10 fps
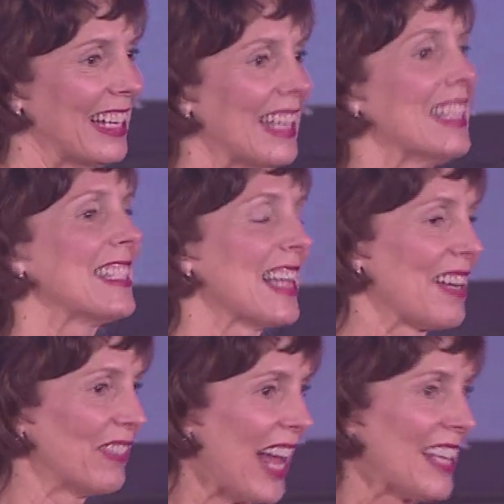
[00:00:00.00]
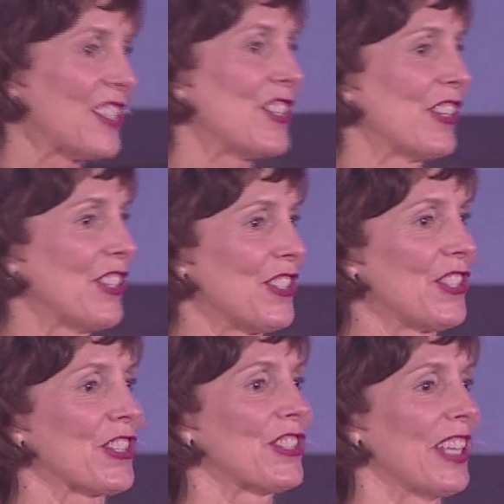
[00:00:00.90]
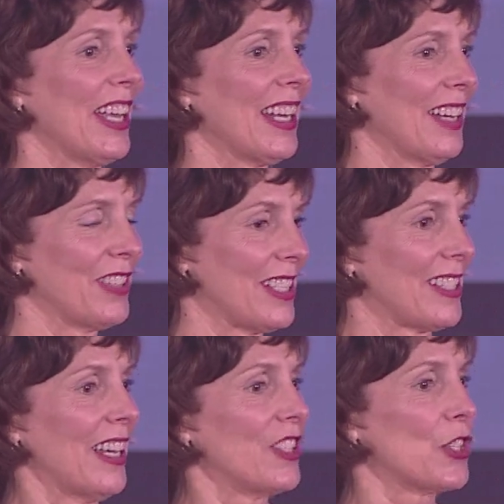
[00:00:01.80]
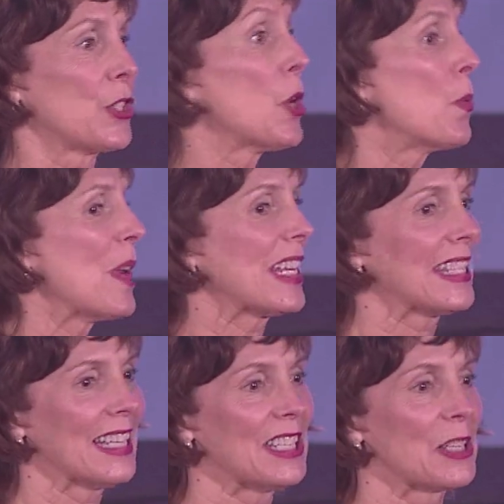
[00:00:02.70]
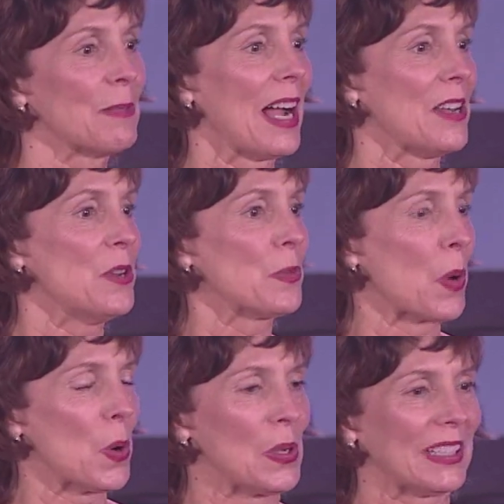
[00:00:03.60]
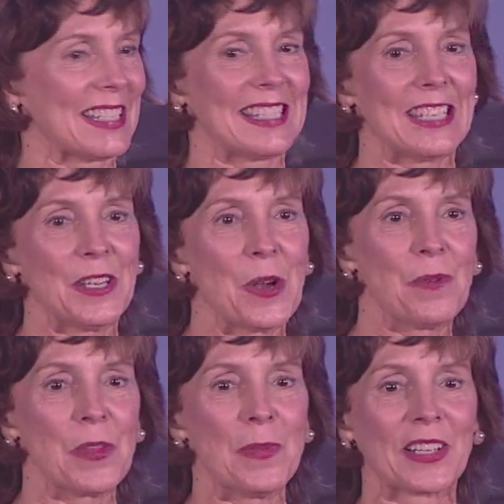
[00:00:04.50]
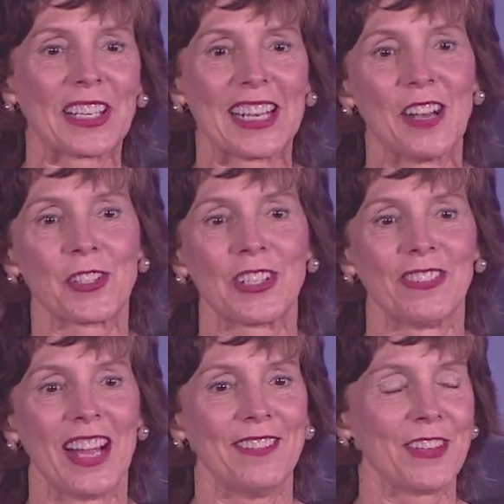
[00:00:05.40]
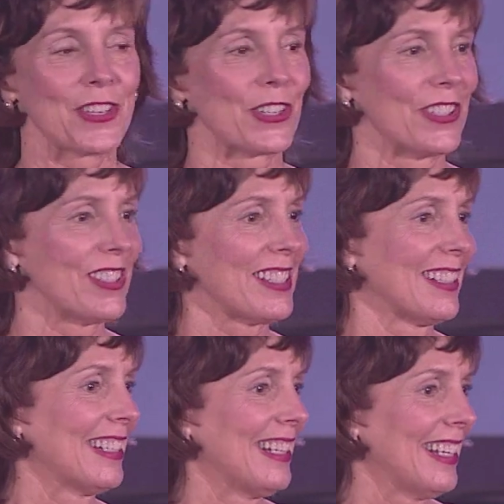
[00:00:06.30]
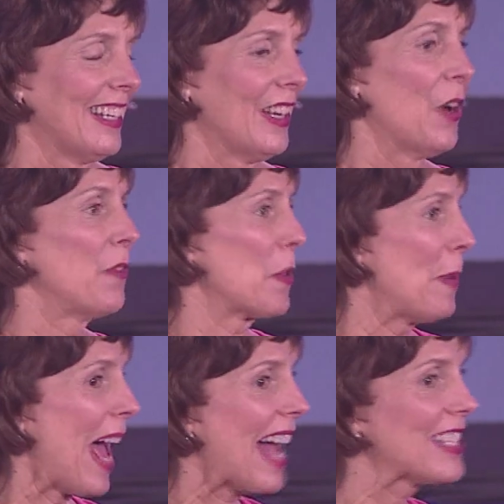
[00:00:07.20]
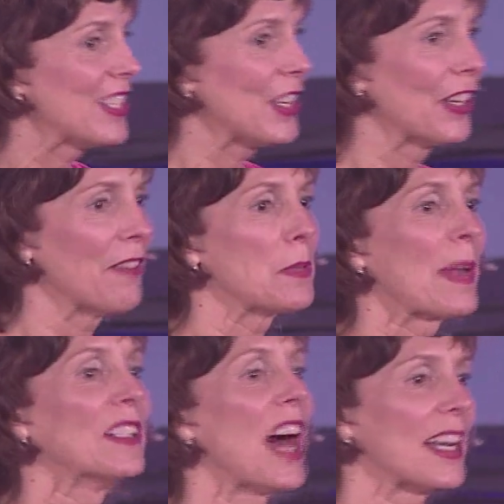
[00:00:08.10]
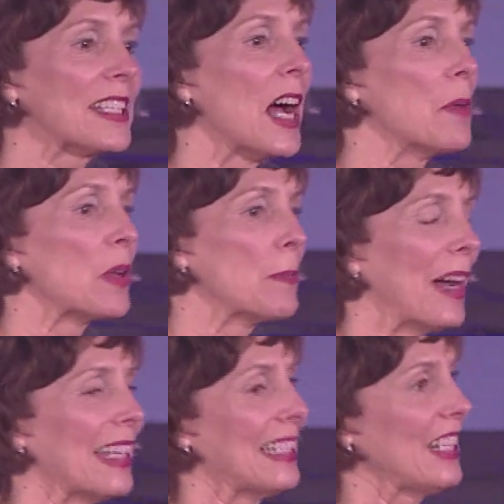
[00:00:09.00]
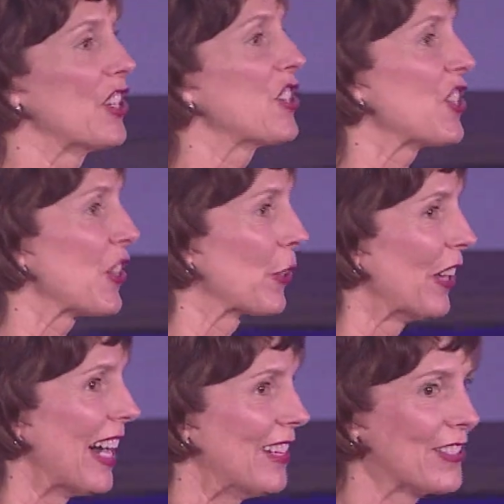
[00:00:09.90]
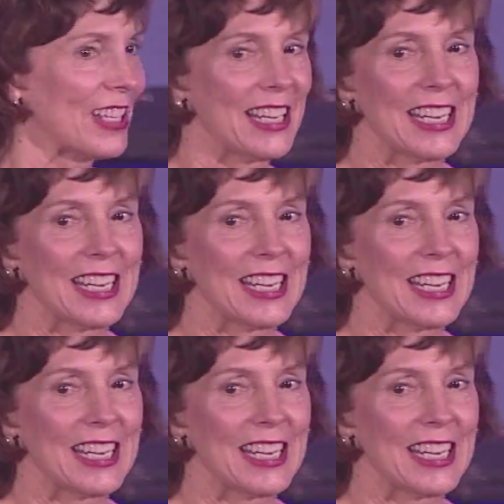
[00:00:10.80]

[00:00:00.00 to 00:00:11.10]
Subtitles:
This time last year, as Jill said, I was just 2 weeks into my new role as CEO of the American Council of Life Insurers. And over the past year, I've spent a lot of time with my ears to the ground,